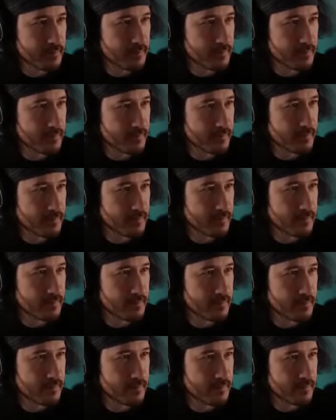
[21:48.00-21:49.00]
You can
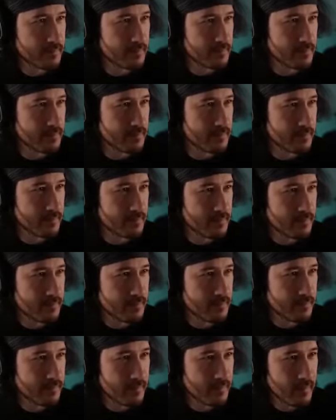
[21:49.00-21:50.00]
torture me as much as I
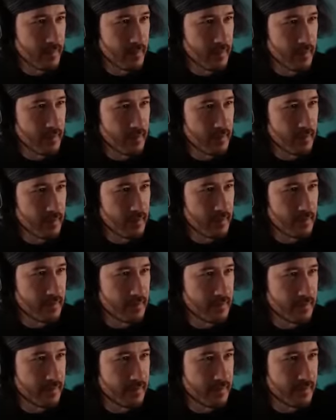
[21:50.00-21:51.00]

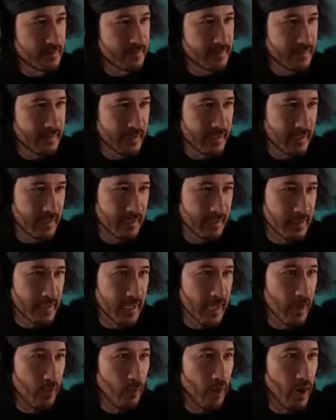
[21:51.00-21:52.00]
want, Captain. Oh,
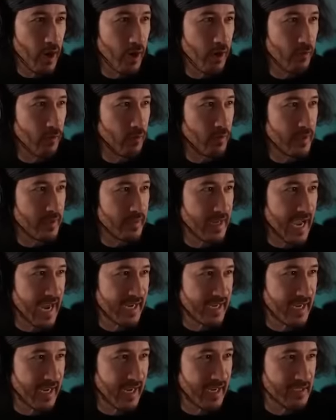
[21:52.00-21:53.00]
yeah, well, in
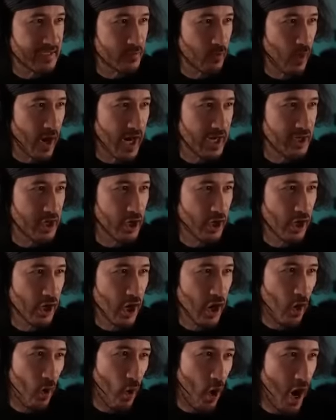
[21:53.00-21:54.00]
that case, Wade, you're
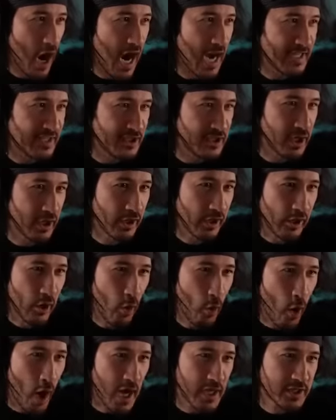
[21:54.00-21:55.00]
gonna watch. You're
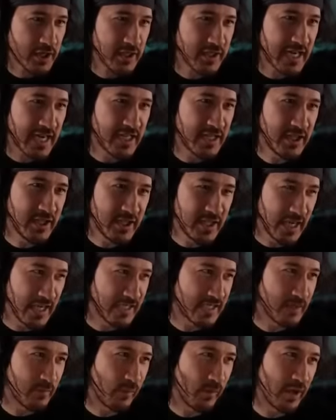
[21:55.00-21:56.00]
gonna watch as I
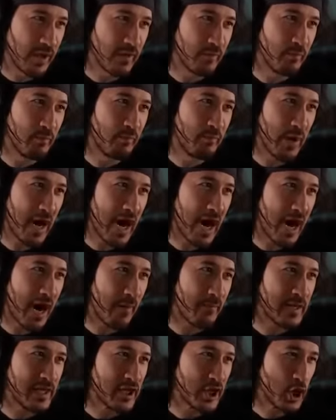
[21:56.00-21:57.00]
discipline
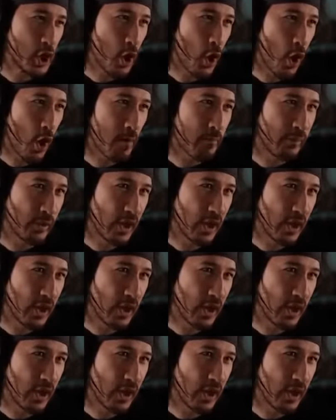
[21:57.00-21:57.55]
Bob in your